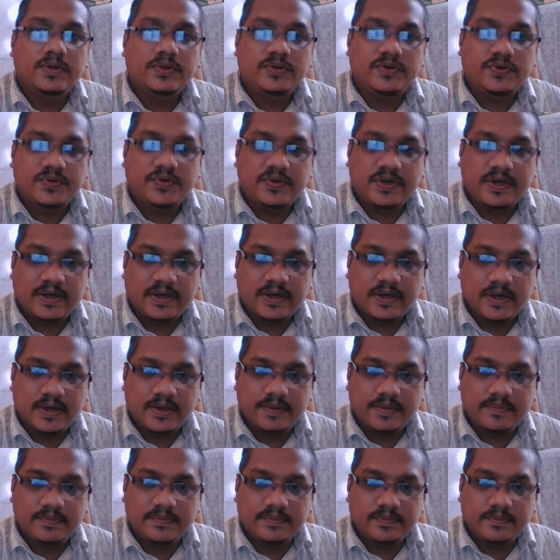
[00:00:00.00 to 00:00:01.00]
today
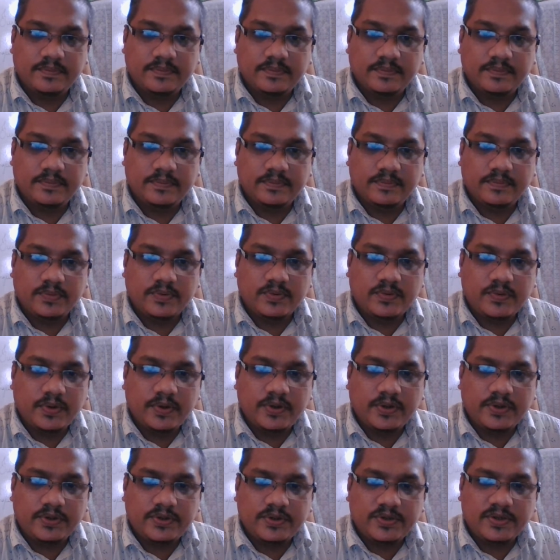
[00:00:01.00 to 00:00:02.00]
I'm
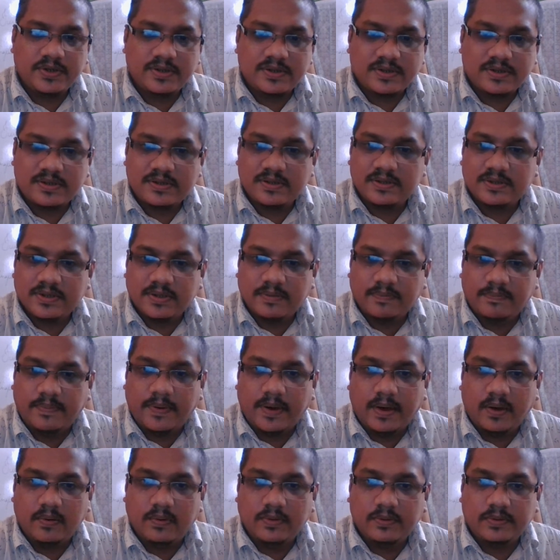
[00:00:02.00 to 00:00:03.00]
going to discuss
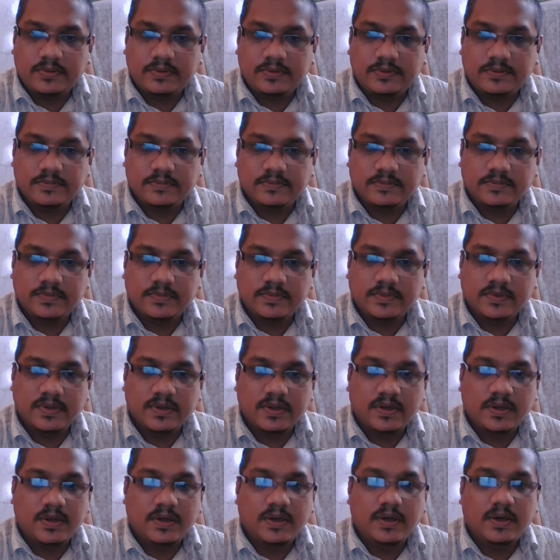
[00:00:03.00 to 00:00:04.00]
about
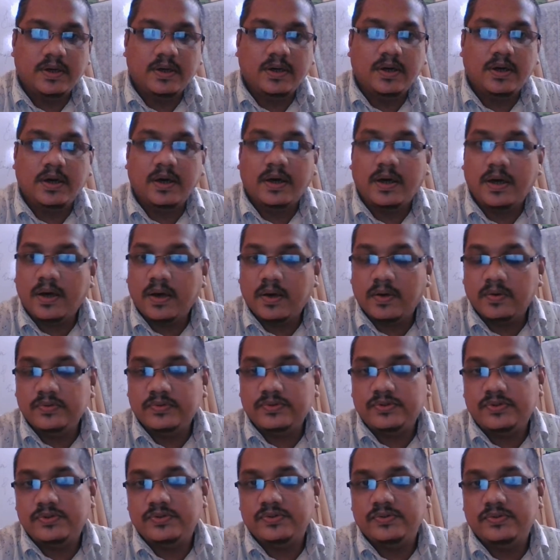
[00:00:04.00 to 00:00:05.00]
how
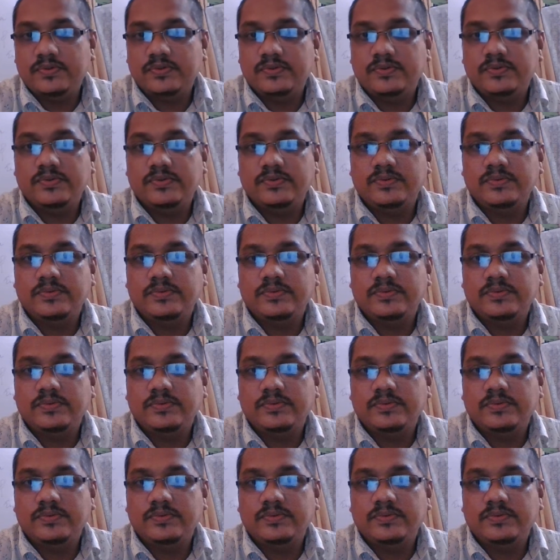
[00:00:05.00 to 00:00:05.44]
to